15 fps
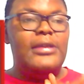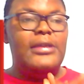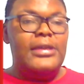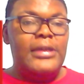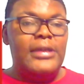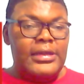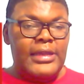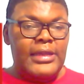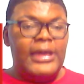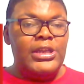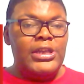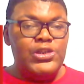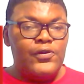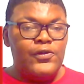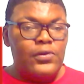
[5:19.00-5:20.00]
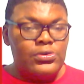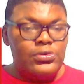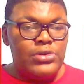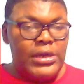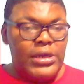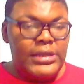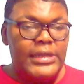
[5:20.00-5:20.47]
in Age of
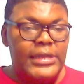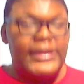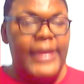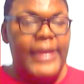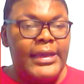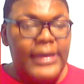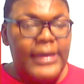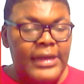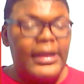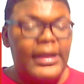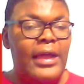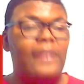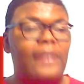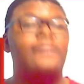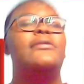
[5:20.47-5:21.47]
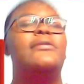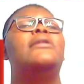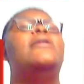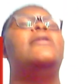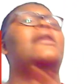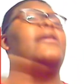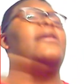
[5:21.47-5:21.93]
Ultron that they cut out,
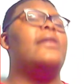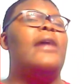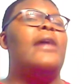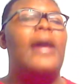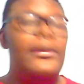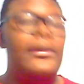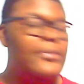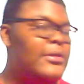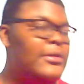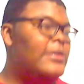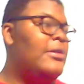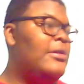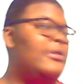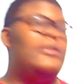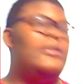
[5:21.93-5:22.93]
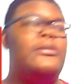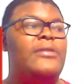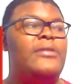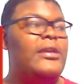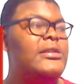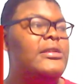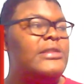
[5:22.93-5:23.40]
and Cap
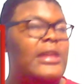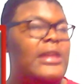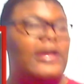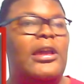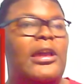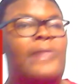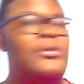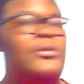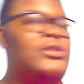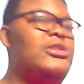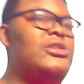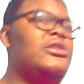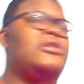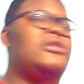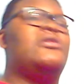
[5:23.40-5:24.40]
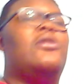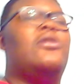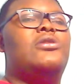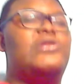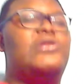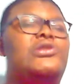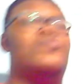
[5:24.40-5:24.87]
gets that hammer, just
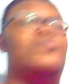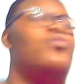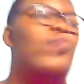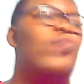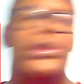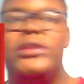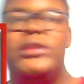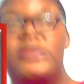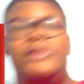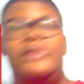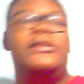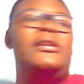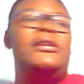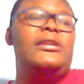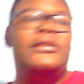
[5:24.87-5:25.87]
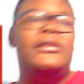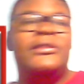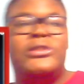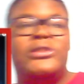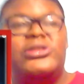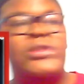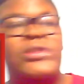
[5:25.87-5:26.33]
starts swinging,
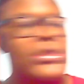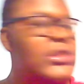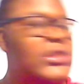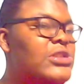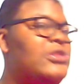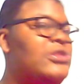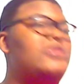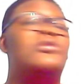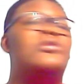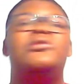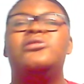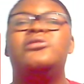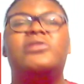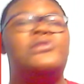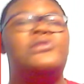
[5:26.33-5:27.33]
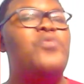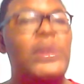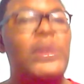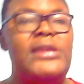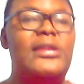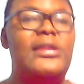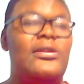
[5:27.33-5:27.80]
just starts
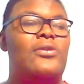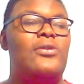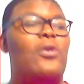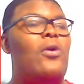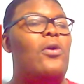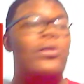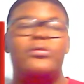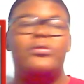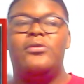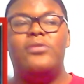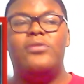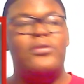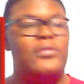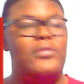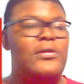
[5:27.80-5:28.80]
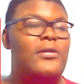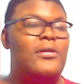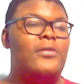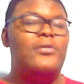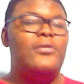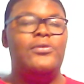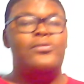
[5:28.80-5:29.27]
swinging it on
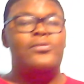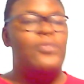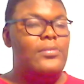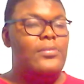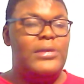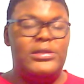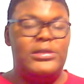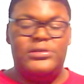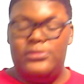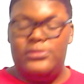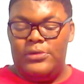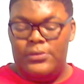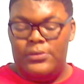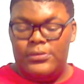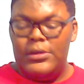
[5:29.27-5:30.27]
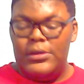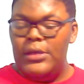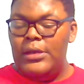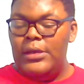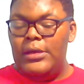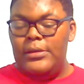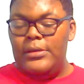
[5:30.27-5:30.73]
all the robots, you know.
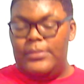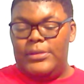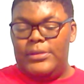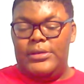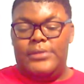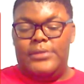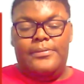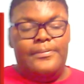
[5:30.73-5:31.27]
But